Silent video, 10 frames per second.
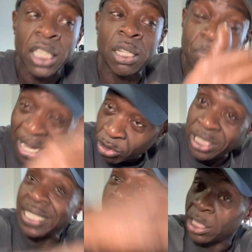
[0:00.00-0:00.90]
the battery
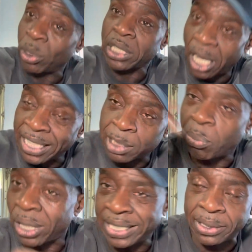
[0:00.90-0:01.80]
can get to its highest
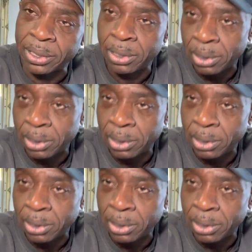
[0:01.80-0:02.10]
point.